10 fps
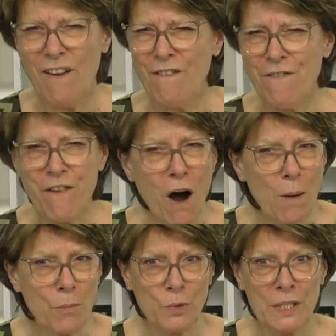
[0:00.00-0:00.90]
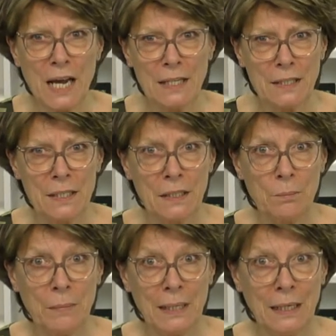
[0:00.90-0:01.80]
far more talented
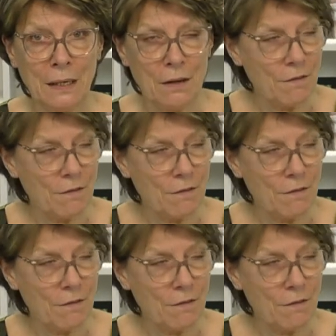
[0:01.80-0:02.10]
than me,